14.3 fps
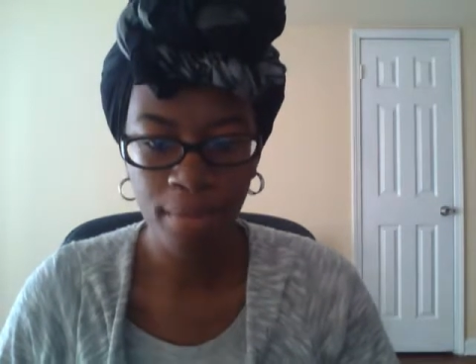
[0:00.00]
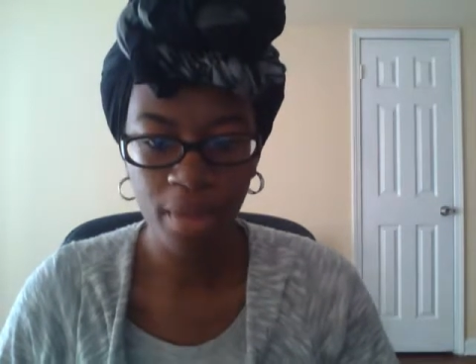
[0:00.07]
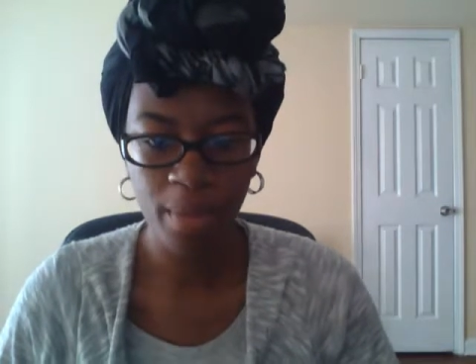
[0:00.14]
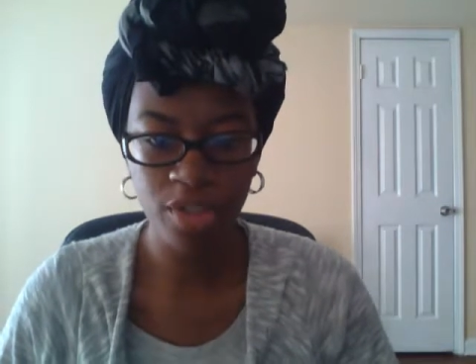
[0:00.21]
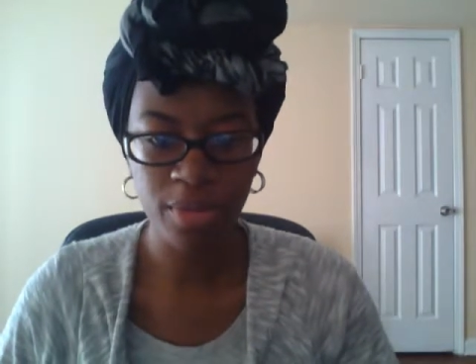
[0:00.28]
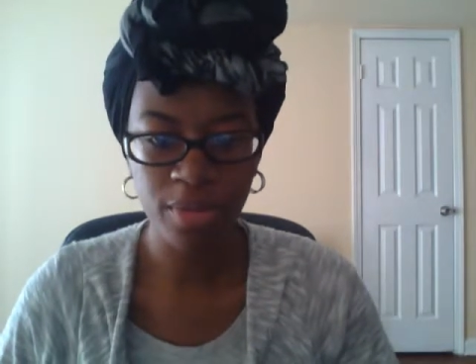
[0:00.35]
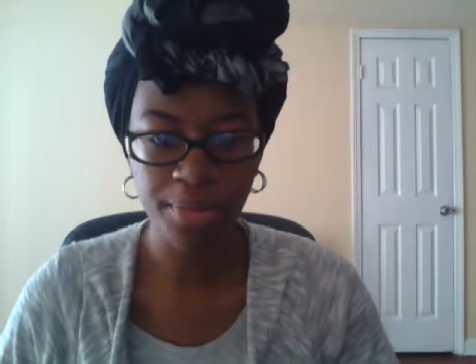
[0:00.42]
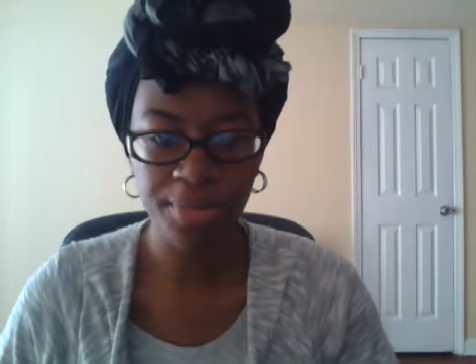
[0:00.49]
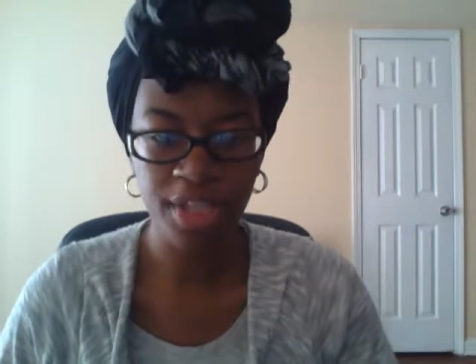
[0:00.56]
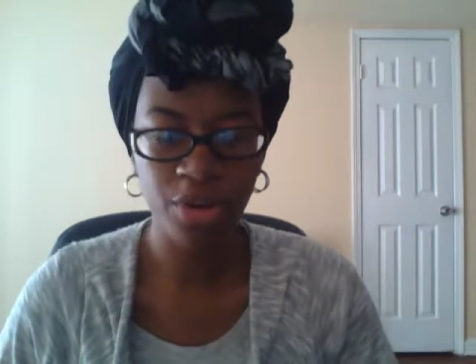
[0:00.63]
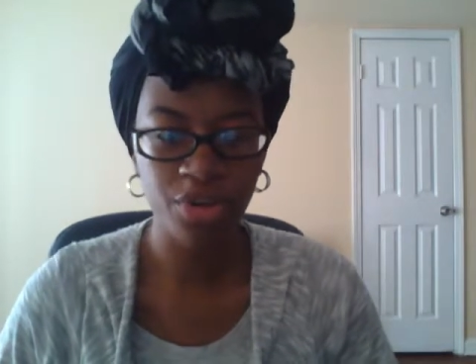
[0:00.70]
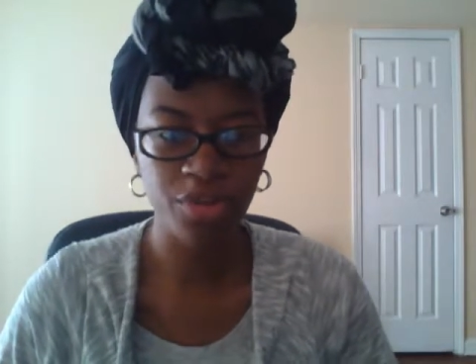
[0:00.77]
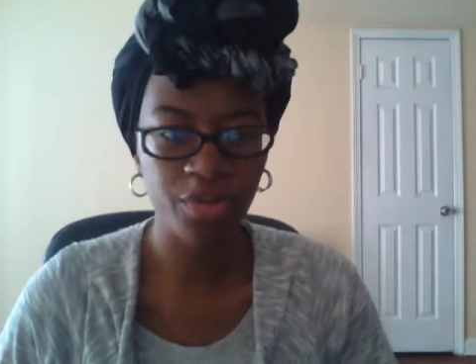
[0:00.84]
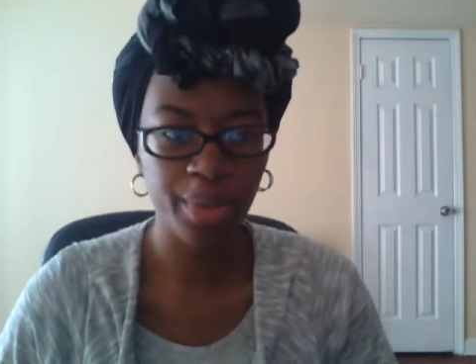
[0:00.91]
and most people say
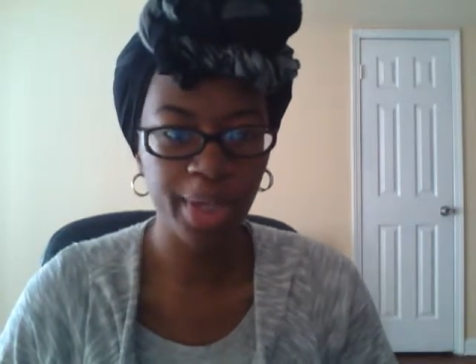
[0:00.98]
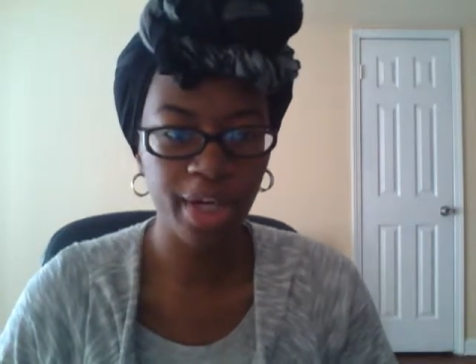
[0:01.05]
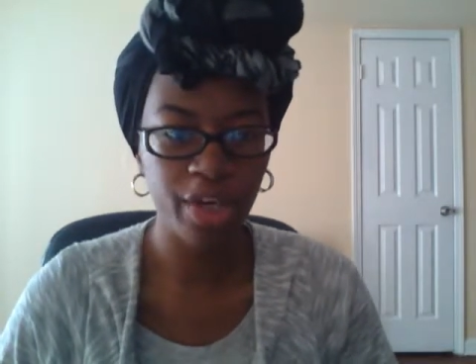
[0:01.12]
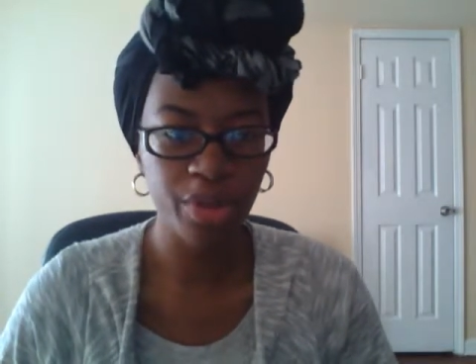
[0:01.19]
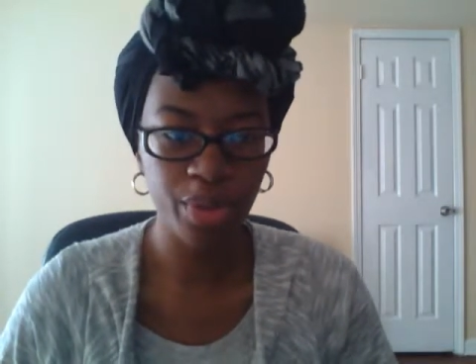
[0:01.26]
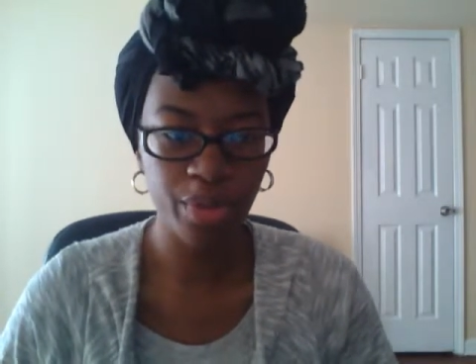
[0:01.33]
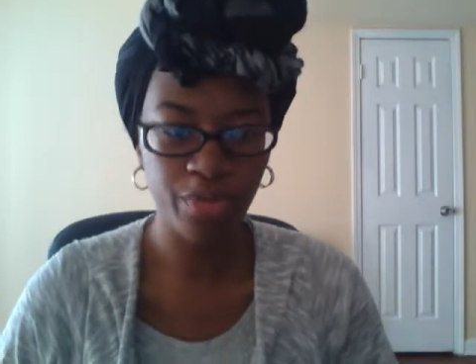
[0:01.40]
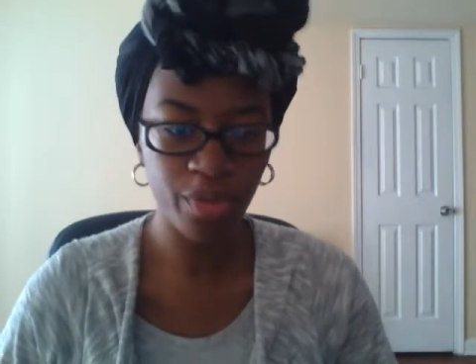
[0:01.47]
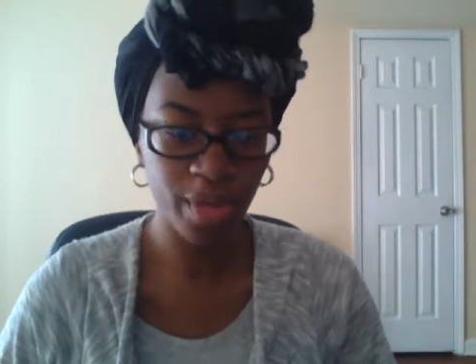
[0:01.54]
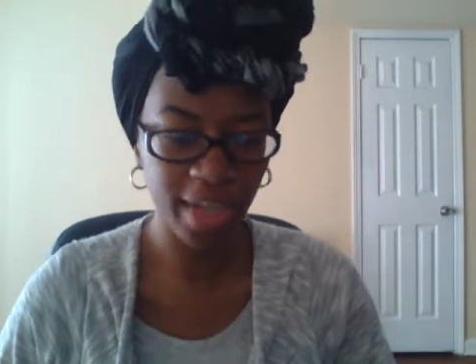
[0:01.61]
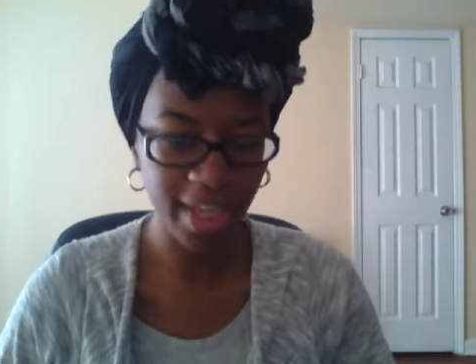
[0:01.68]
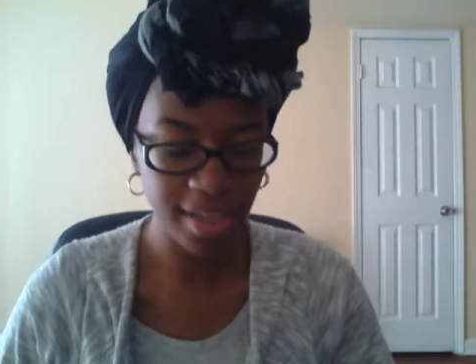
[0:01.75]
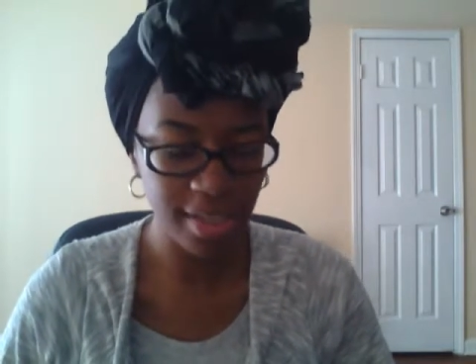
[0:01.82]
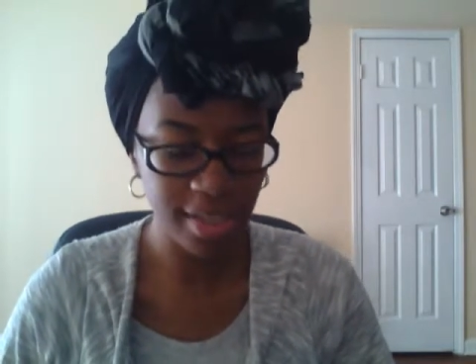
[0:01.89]
oh you're very hungry for it
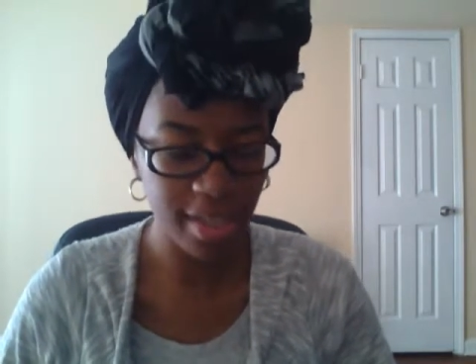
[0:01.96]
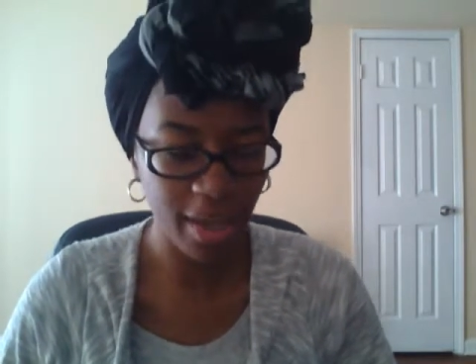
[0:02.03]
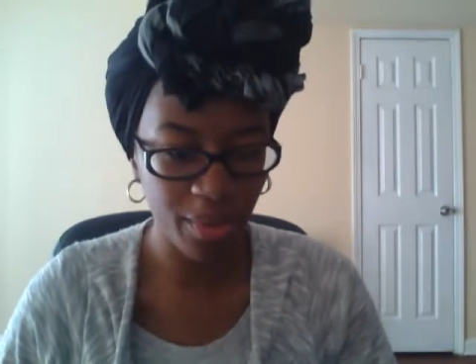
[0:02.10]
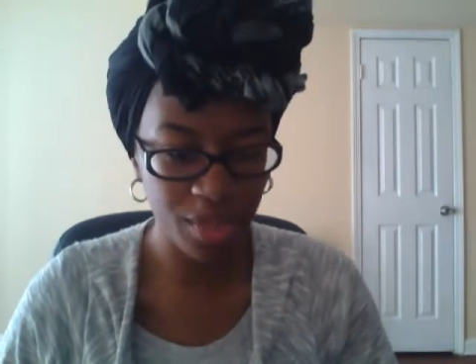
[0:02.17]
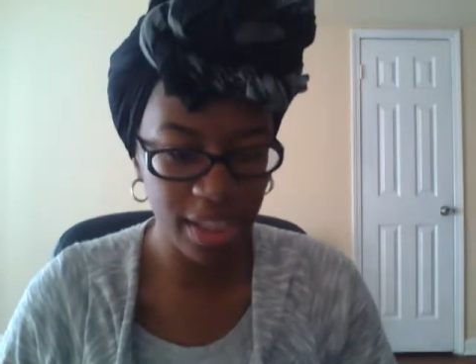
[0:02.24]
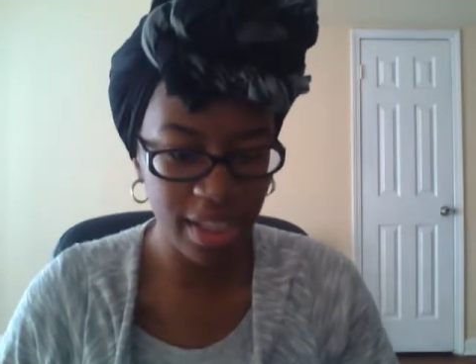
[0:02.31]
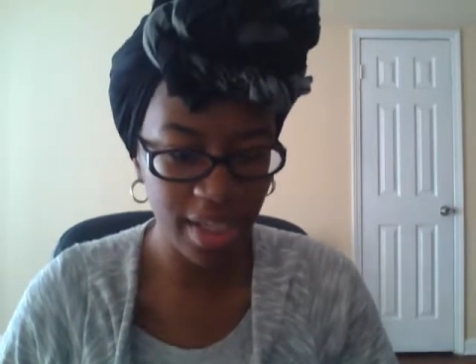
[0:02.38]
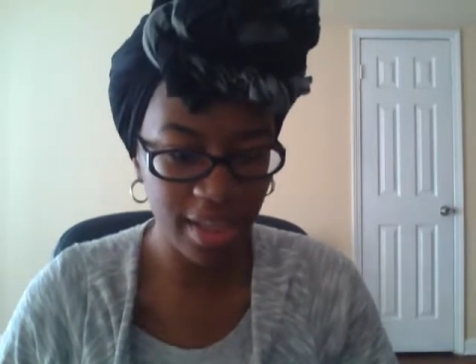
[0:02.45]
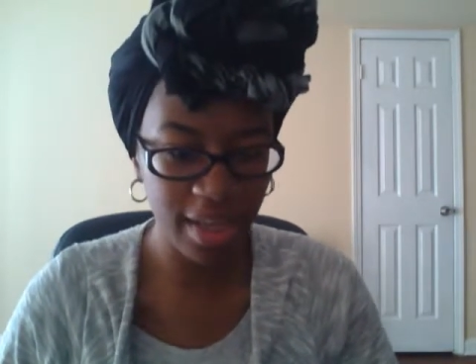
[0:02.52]
i guess i would say